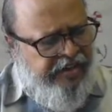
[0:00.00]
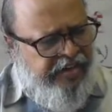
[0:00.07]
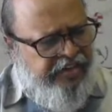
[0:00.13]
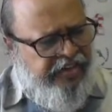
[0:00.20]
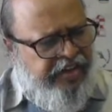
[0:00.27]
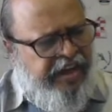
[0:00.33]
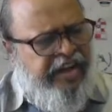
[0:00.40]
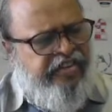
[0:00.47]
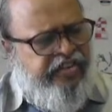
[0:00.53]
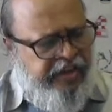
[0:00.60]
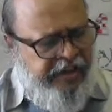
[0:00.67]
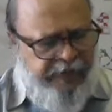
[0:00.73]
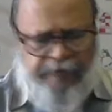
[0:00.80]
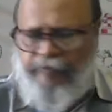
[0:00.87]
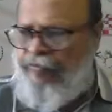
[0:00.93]

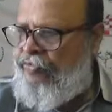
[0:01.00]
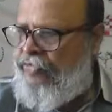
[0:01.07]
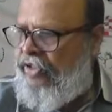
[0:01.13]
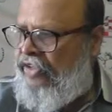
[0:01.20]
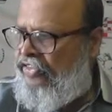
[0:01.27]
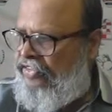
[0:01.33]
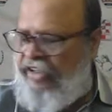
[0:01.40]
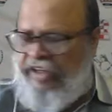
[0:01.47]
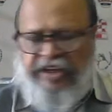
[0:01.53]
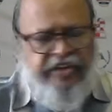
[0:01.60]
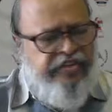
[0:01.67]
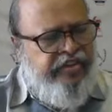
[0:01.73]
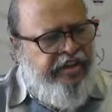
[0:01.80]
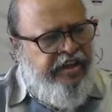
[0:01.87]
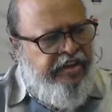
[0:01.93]
Seresky.
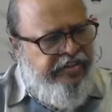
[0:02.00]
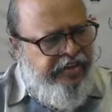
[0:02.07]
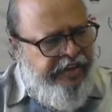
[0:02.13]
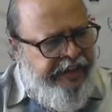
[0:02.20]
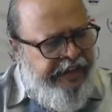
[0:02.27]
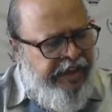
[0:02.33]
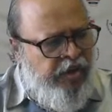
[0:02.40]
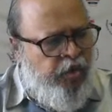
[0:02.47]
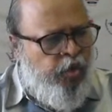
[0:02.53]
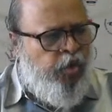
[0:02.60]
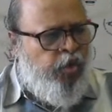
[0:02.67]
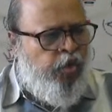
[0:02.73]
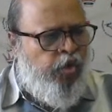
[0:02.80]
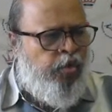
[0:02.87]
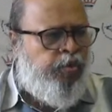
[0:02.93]
Seresky has written 2
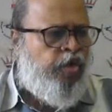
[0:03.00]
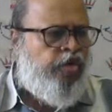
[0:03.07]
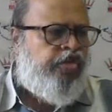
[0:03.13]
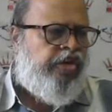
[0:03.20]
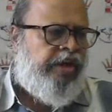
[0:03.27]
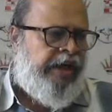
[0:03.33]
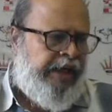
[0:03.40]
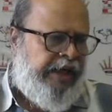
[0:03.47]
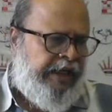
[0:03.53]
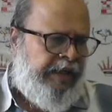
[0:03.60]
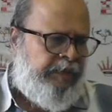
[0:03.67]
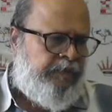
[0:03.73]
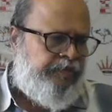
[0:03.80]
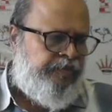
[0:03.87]
good books on endgame.